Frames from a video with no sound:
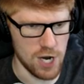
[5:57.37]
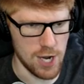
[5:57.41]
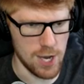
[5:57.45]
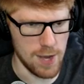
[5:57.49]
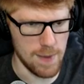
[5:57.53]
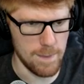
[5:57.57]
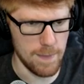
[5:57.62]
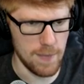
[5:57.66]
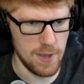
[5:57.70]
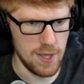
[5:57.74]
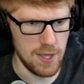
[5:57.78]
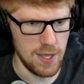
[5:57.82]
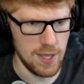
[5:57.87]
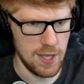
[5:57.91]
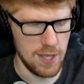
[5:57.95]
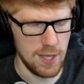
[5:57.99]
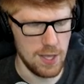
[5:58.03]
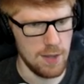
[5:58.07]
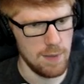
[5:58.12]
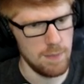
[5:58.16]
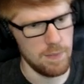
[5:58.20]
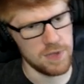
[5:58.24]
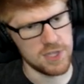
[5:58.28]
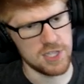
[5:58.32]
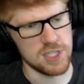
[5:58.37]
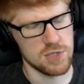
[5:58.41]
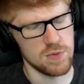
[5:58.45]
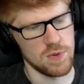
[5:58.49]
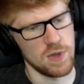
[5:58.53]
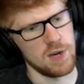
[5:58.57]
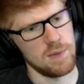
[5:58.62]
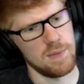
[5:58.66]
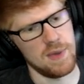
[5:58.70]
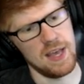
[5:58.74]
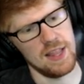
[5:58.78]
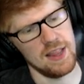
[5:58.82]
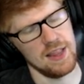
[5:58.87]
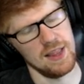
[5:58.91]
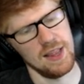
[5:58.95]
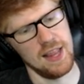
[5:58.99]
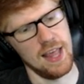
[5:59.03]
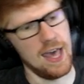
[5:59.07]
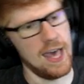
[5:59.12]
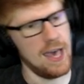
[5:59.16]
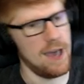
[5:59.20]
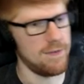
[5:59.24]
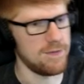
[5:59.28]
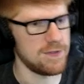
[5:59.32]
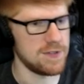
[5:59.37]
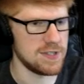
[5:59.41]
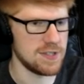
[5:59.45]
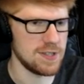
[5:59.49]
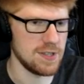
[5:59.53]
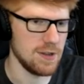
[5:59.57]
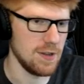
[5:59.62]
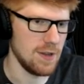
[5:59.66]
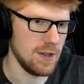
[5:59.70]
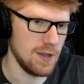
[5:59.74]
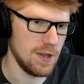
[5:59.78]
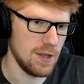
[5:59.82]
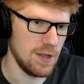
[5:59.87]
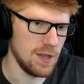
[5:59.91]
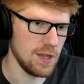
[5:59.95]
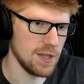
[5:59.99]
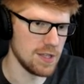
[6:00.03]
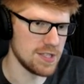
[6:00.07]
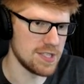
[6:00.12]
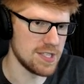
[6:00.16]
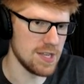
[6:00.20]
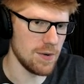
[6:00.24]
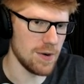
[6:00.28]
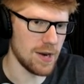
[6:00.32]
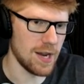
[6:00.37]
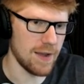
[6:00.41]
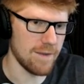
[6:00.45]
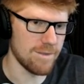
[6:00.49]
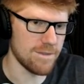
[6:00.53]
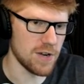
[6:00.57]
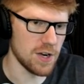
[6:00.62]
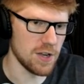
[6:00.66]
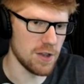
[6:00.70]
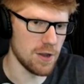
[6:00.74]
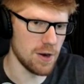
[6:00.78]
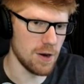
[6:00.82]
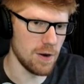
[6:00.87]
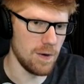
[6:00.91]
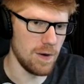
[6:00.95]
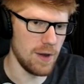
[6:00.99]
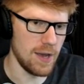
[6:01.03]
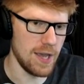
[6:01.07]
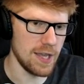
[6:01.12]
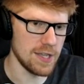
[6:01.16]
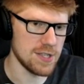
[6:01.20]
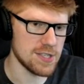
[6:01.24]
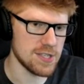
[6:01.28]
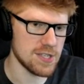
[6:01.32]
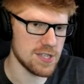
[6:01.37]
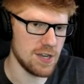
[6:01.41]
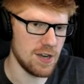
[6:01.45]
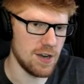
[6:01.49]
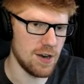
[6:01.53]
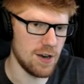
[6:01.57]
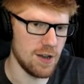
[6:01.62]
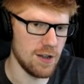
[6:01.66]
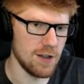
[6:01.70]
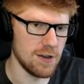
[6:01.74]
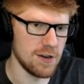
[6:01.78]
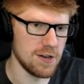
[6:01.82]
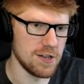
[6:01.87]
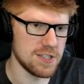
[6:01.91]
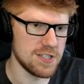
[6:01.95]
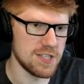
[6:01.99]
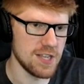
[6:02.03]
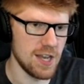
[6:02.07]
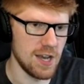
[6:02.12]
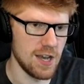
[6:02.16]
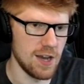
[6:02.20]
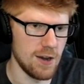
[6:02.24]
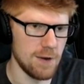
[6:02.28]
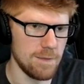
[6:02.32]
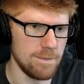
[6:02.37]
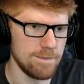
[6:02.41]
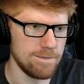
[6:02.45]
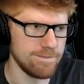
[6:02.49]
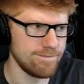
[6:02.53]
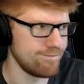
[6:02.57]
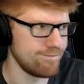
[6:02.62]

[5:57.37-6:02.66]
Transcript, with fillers: them. But this one to my left, you can see when I get further away, it's taller. So,